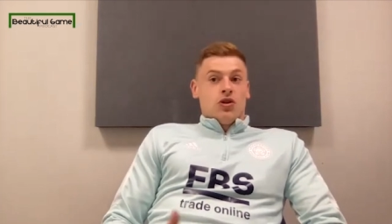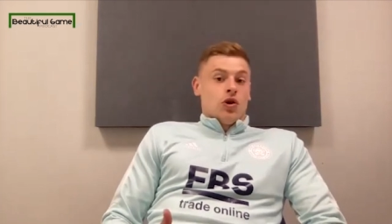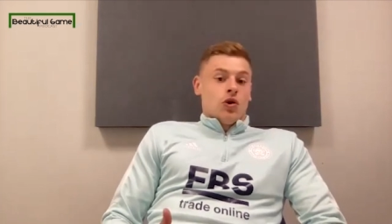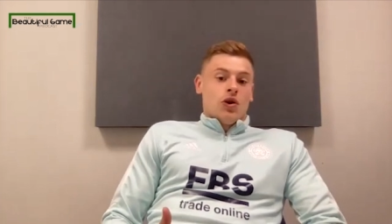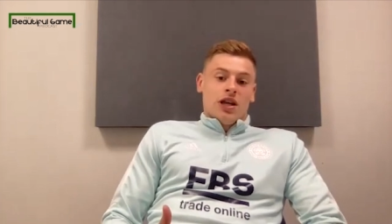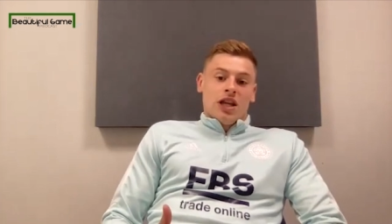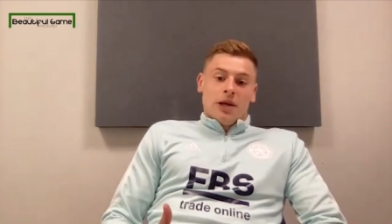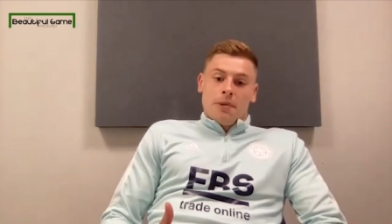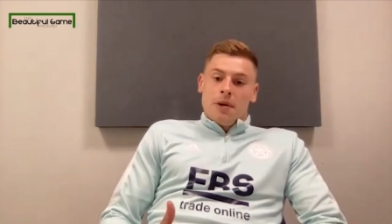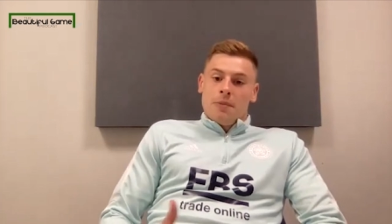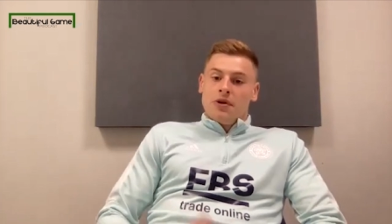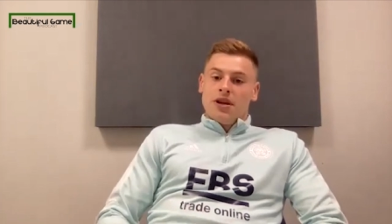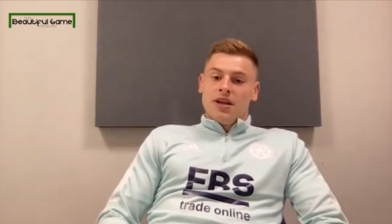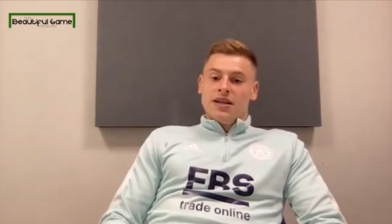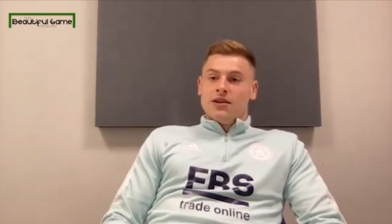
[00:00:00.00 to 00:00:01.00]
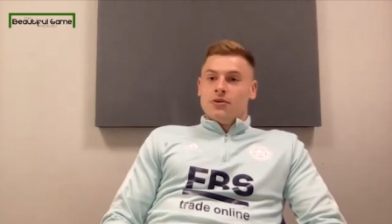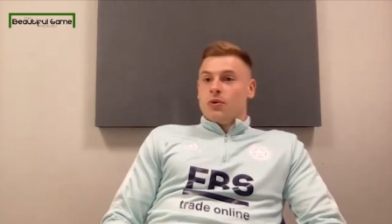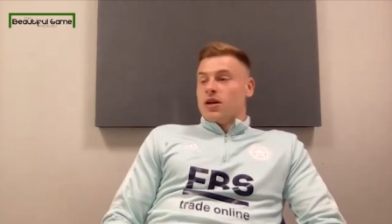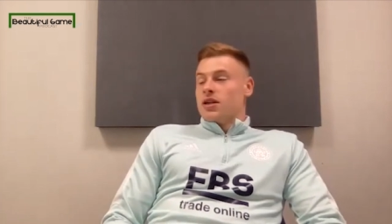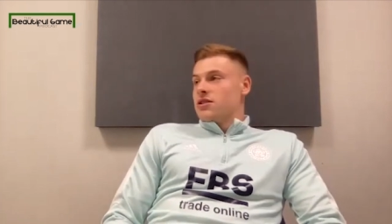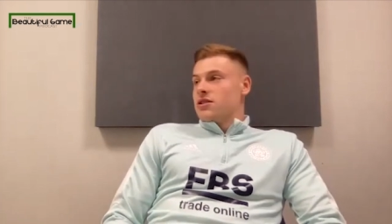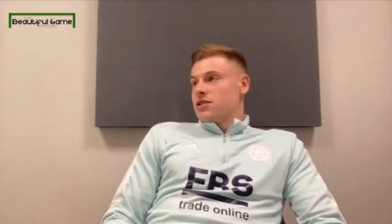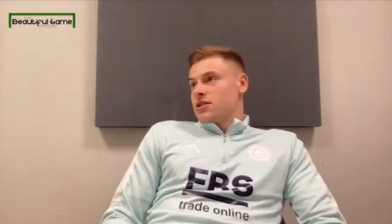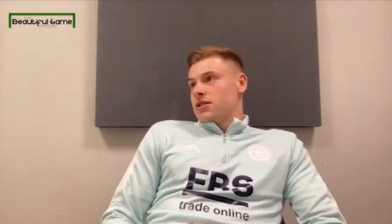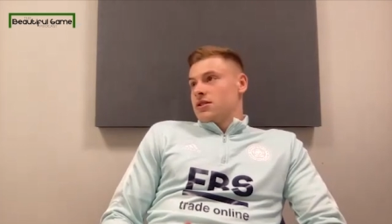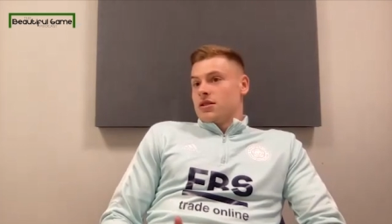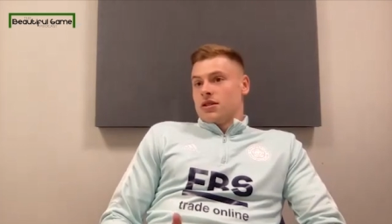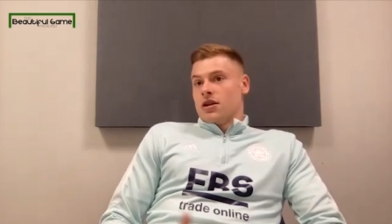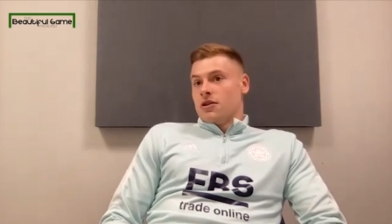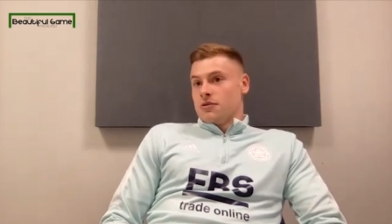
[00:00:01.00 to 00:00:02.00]
when you're doing it in the Premier League,
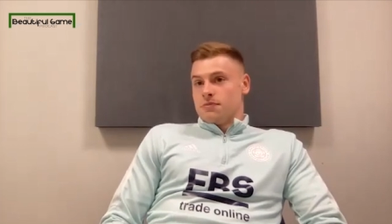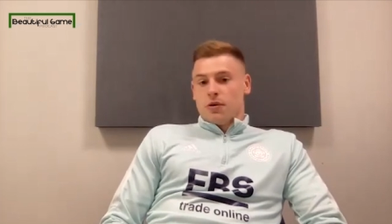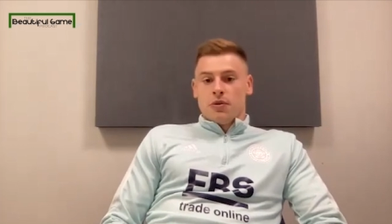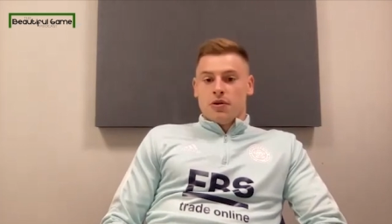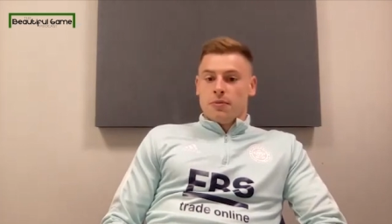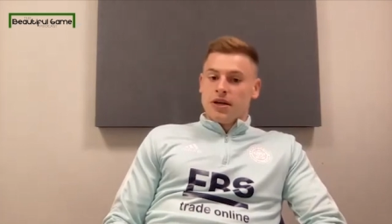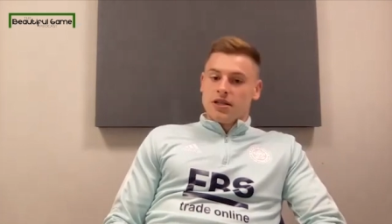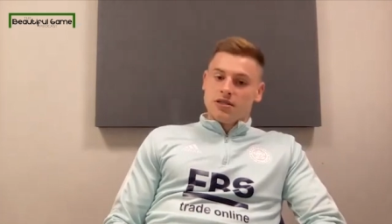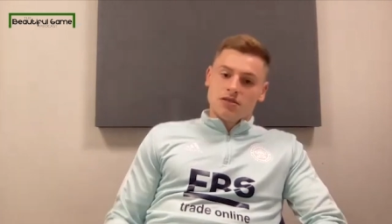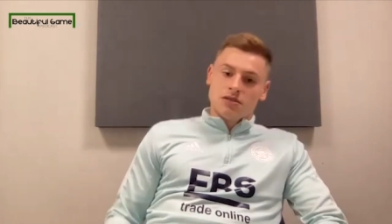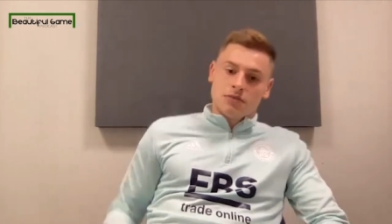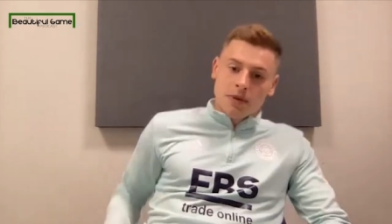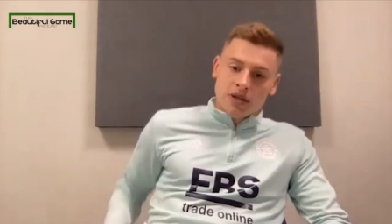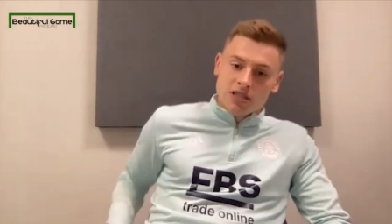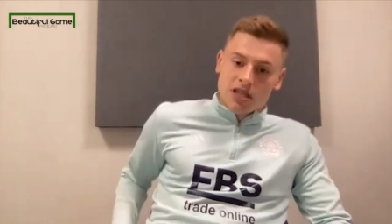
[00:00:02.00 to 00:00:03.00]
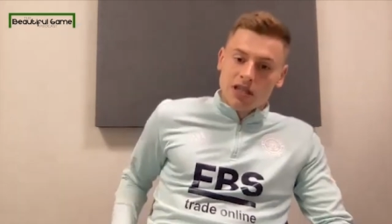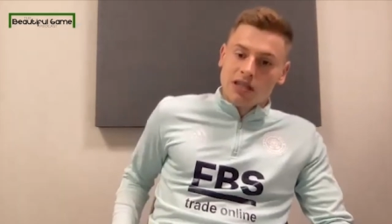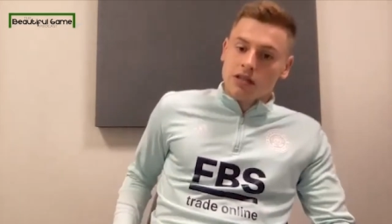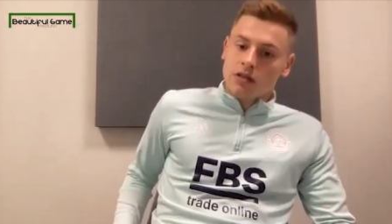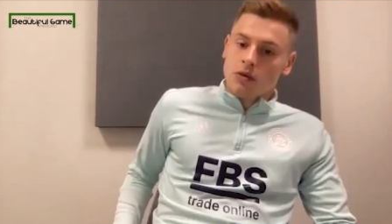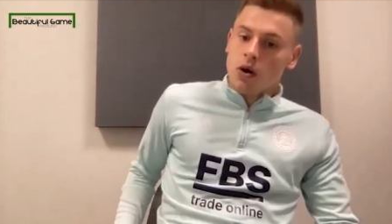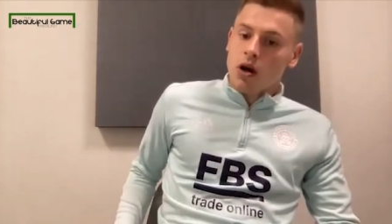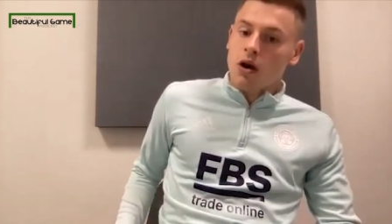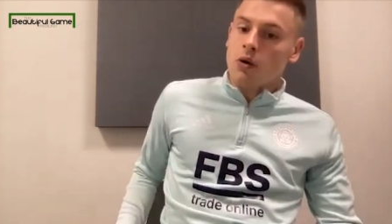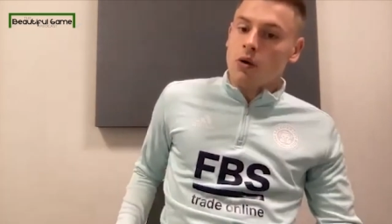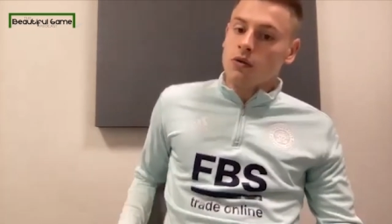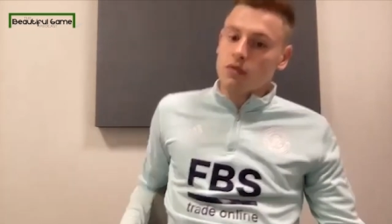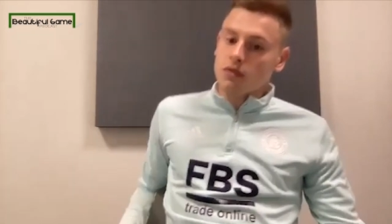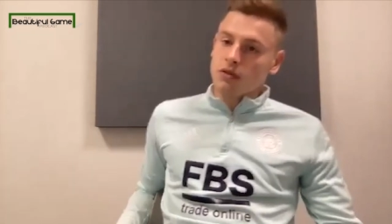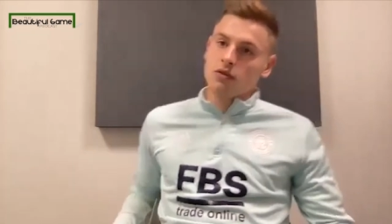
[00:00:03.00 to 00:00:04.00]
which you know is probably the best best league in the
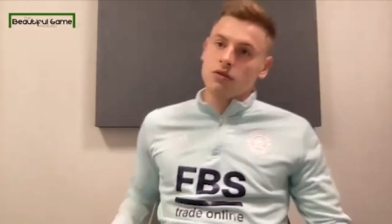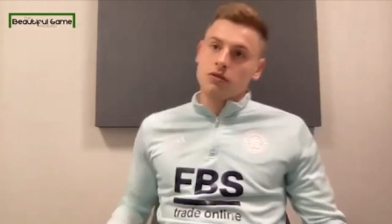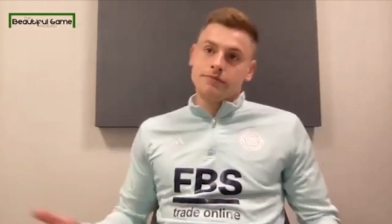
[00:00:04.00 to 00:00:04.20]
world,